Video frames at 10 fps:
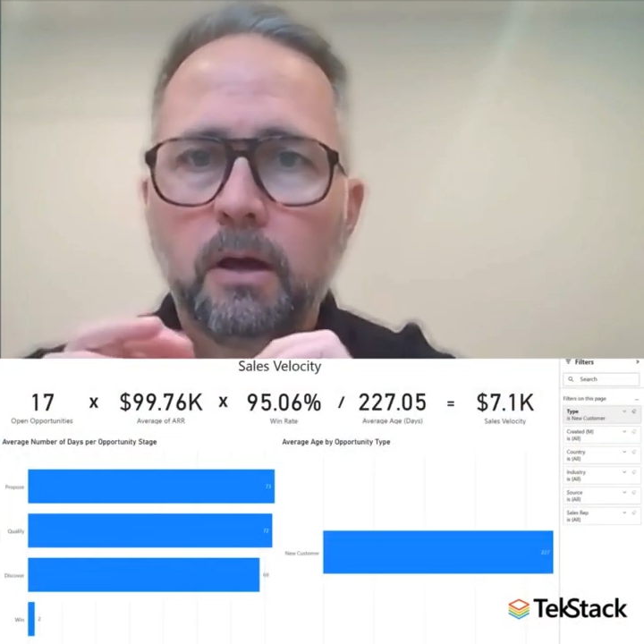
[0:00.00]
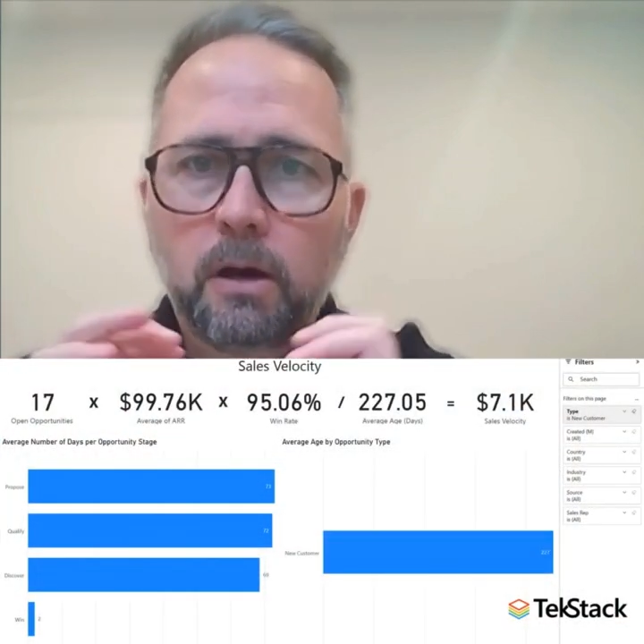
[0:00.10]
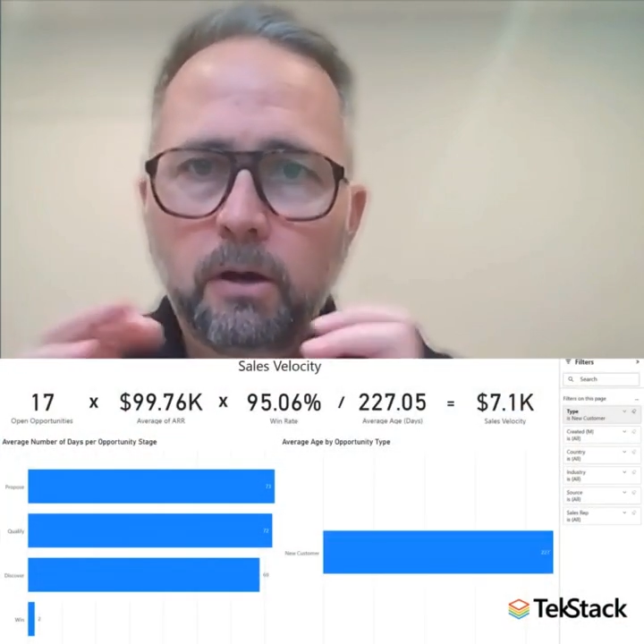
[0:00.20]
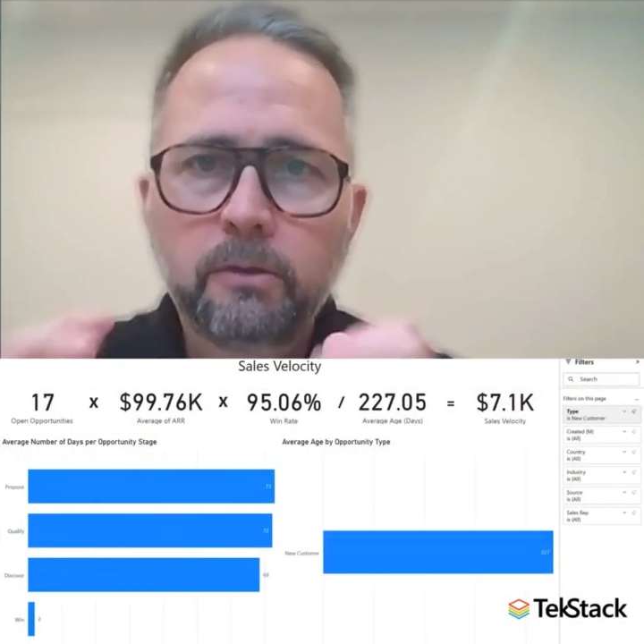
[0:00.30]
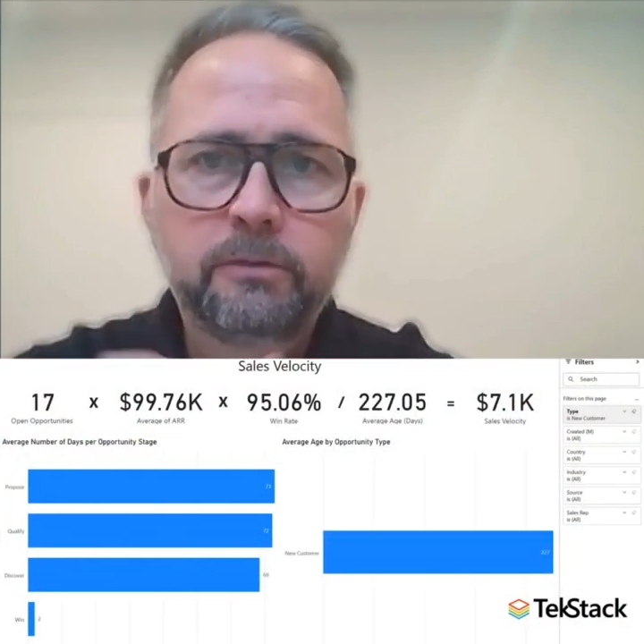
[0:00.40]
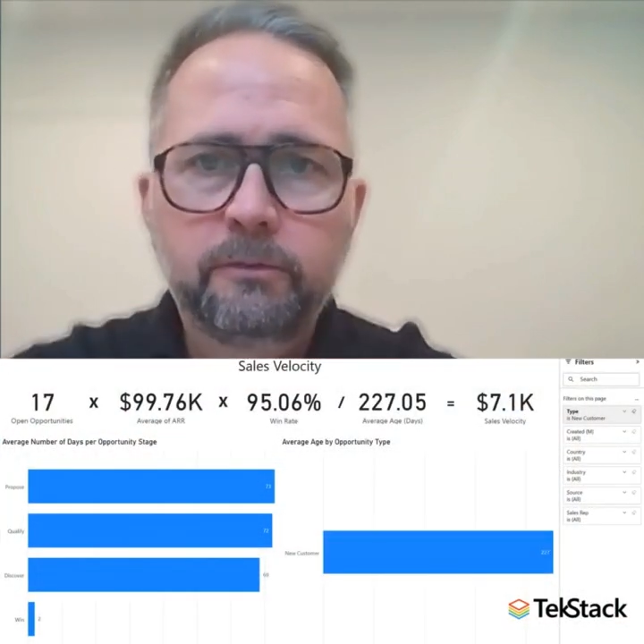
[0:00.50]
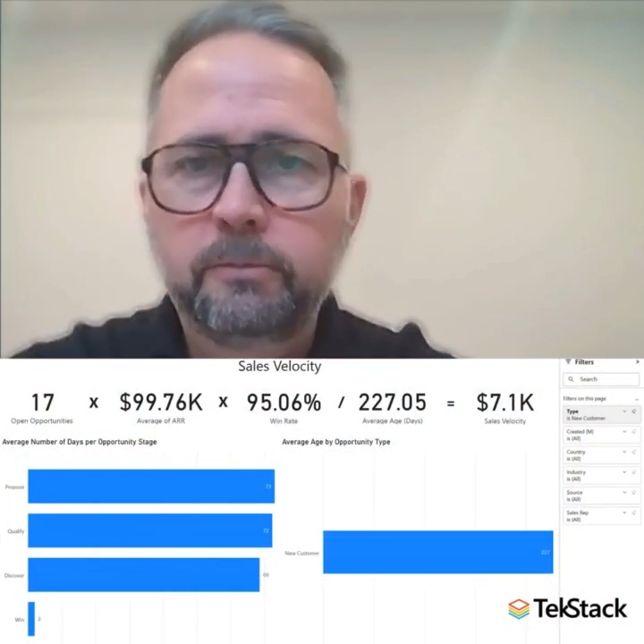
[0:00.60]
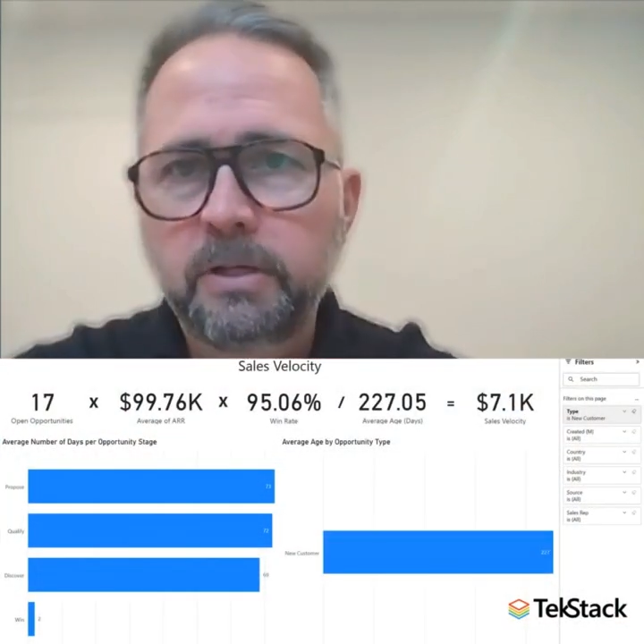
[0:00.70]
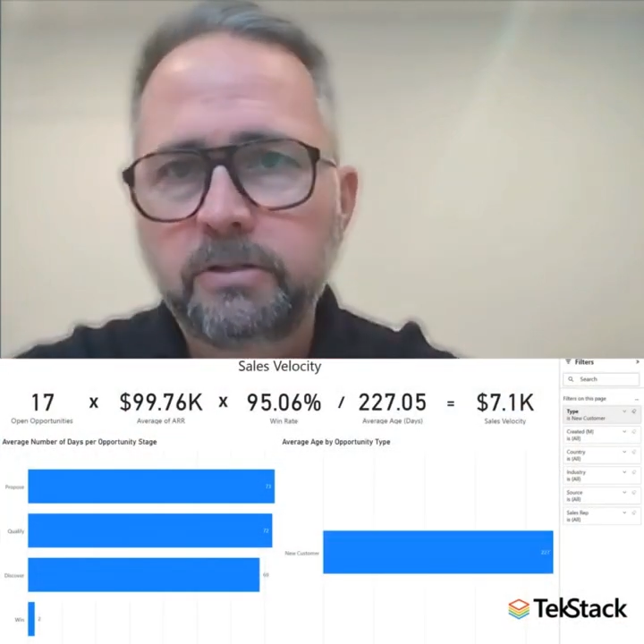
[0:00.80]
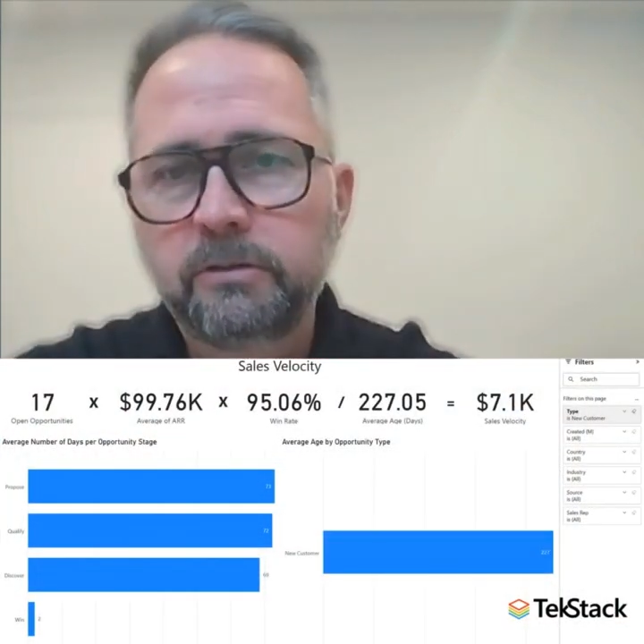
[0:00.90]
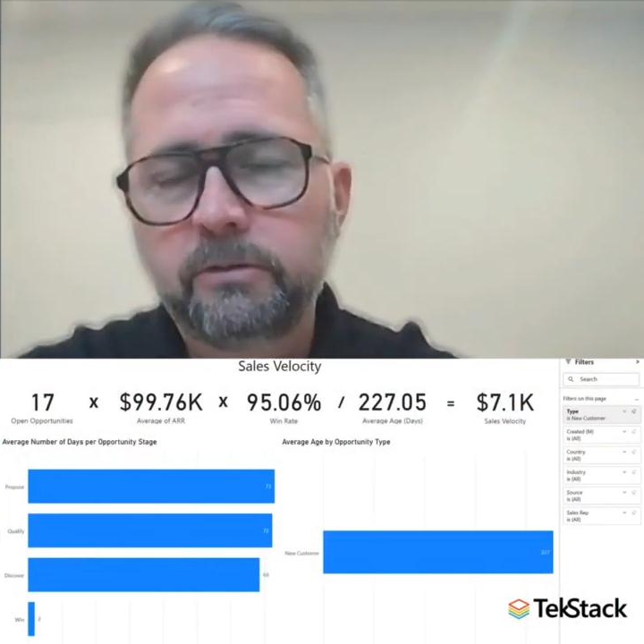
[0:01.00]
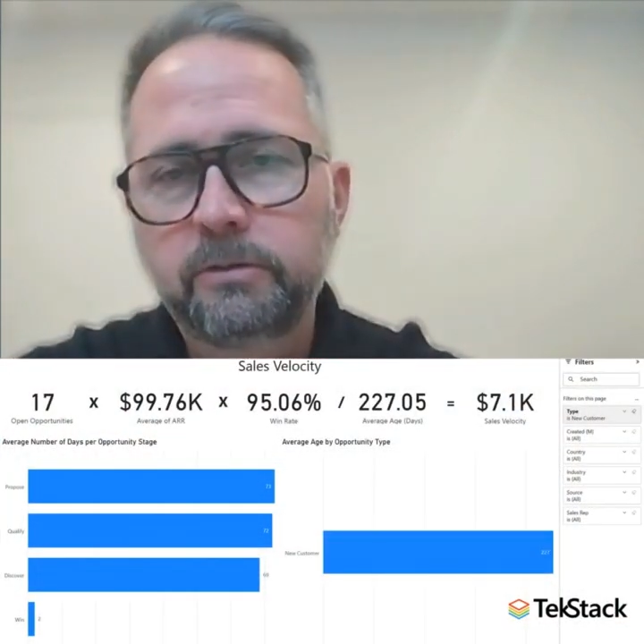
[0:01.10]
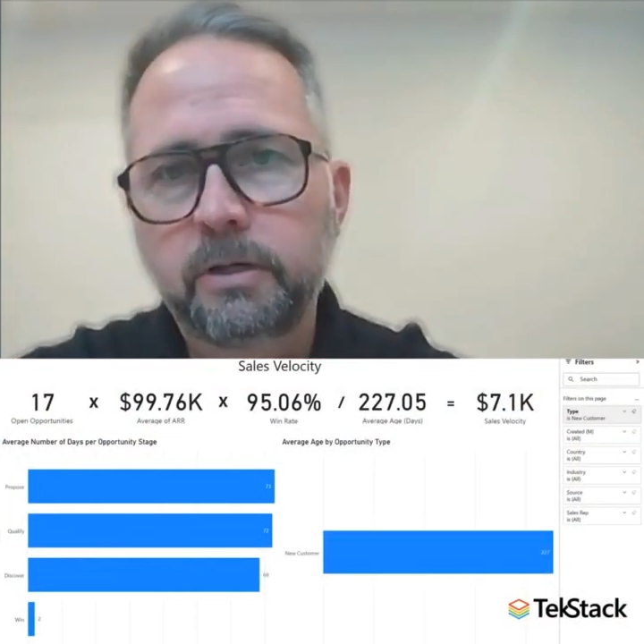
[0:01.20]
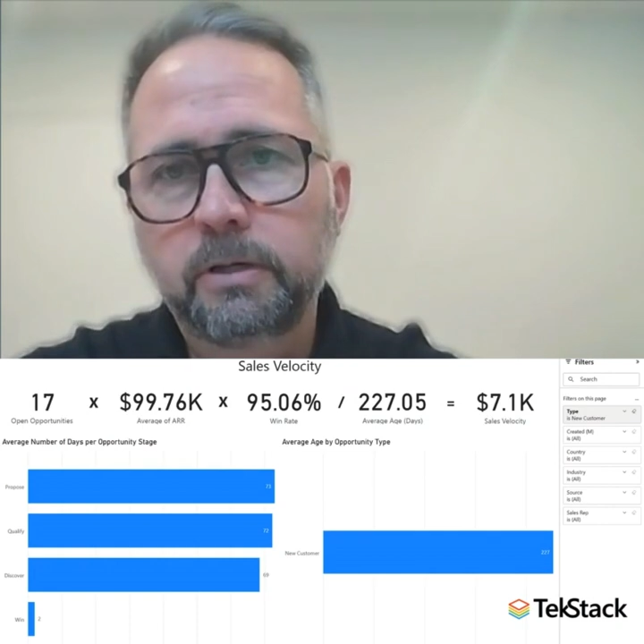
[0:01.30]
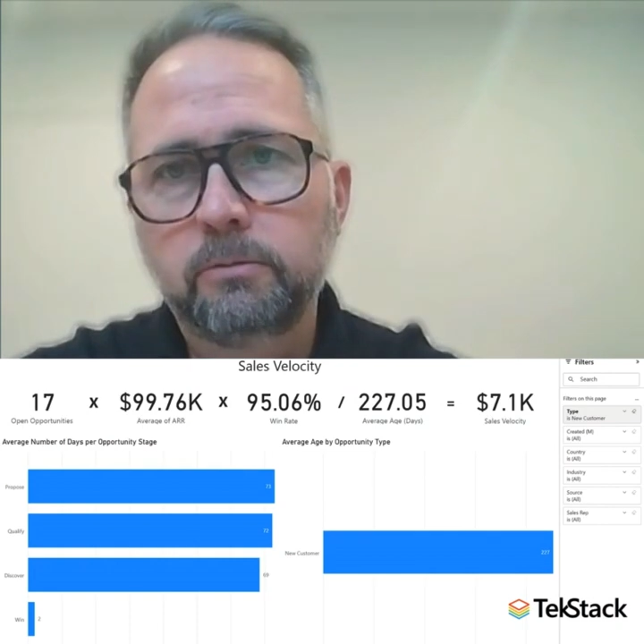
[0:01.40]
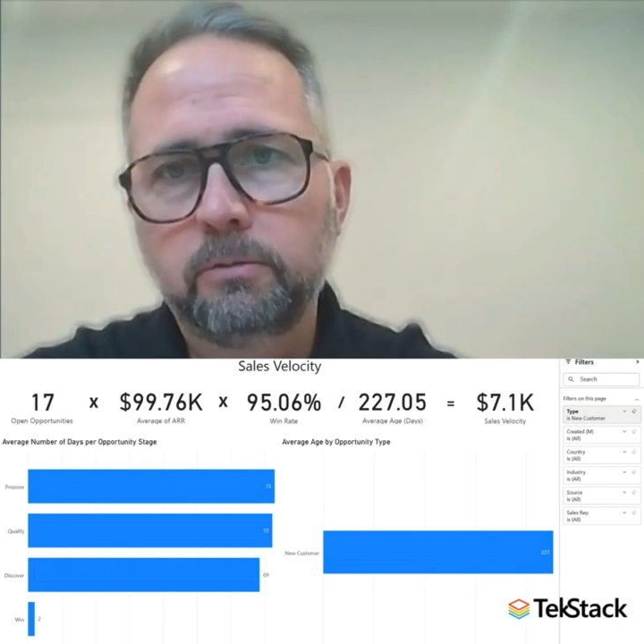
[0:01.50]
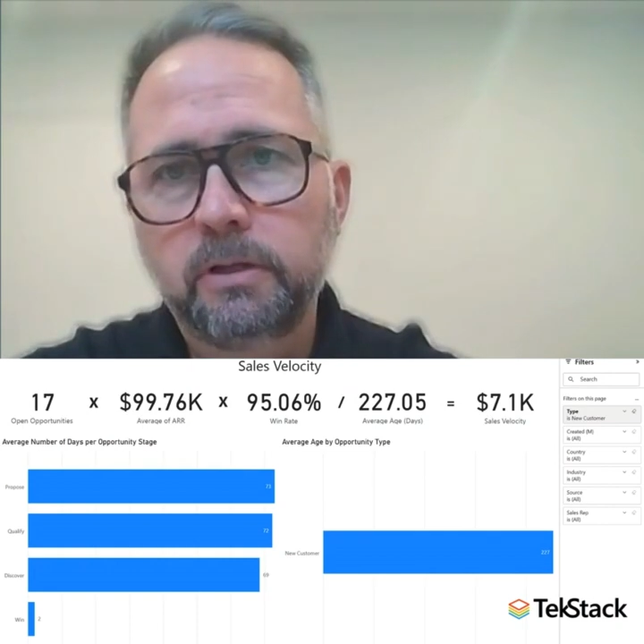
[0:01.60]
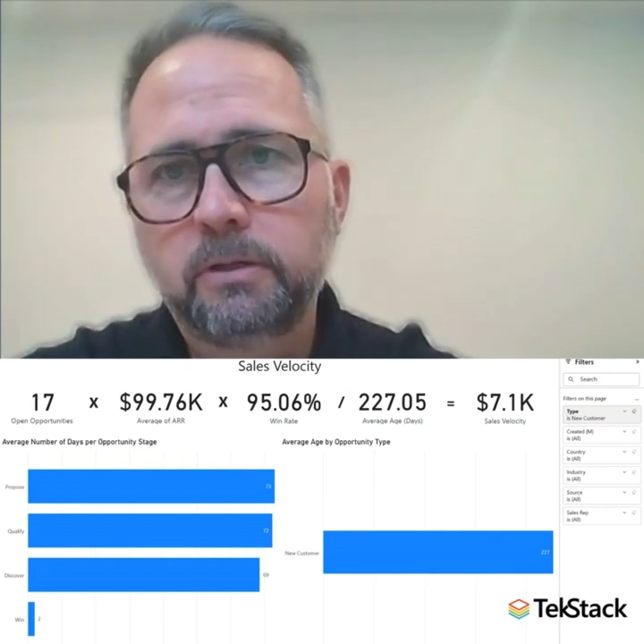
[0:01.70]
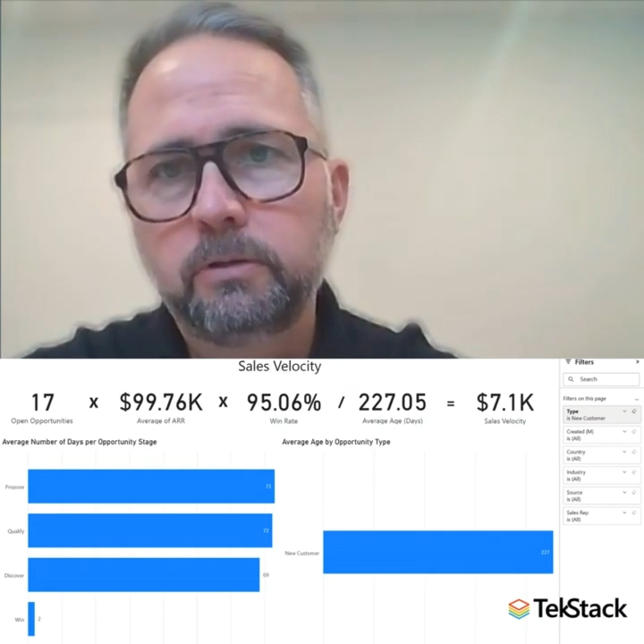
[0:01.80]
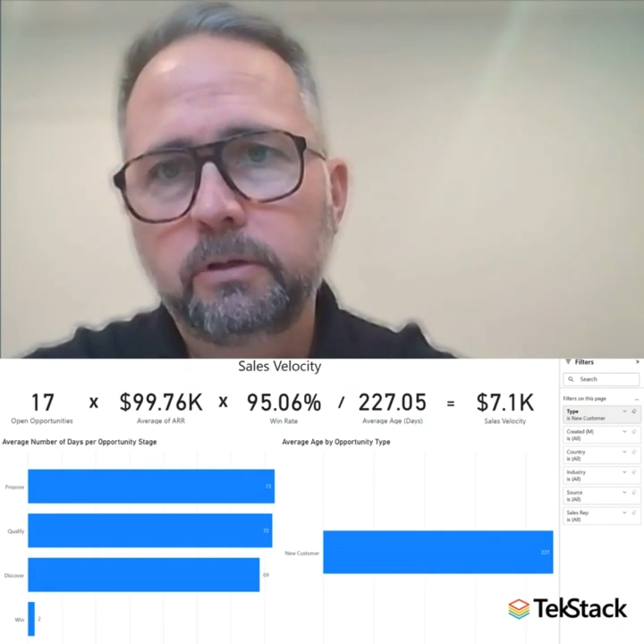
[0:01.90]
all this information's
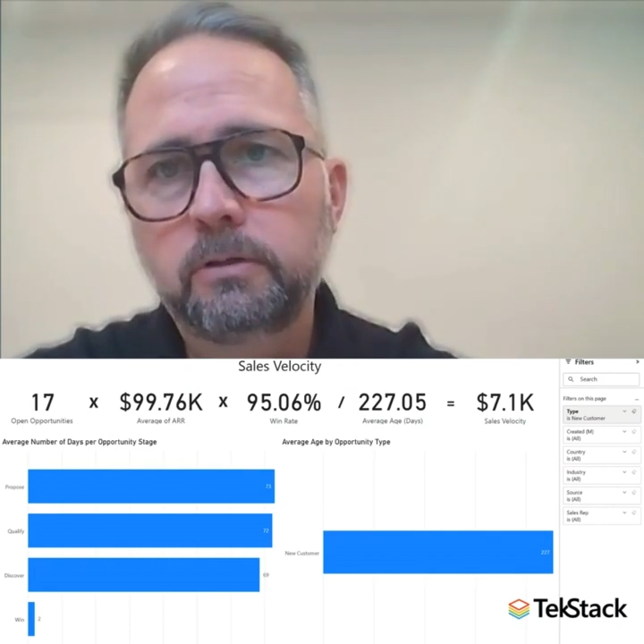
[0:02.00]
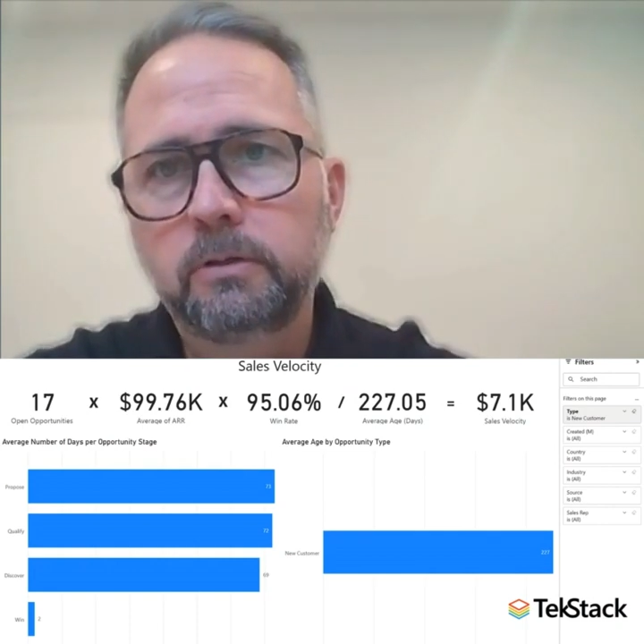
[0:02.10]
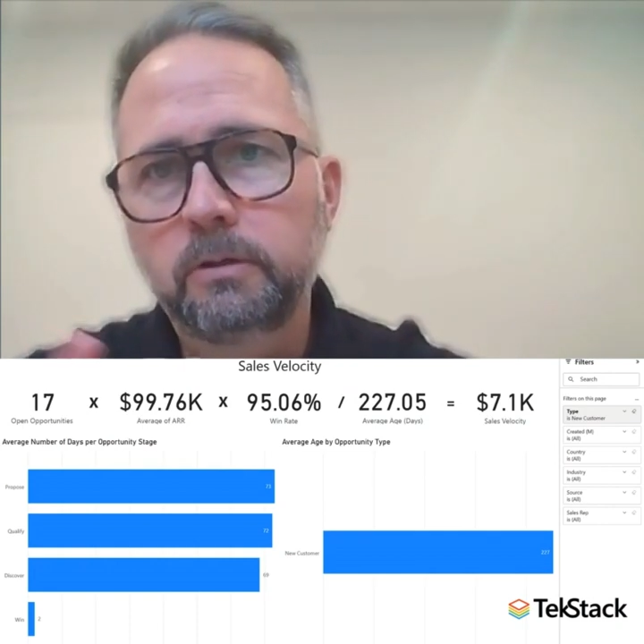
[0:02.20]
really critical,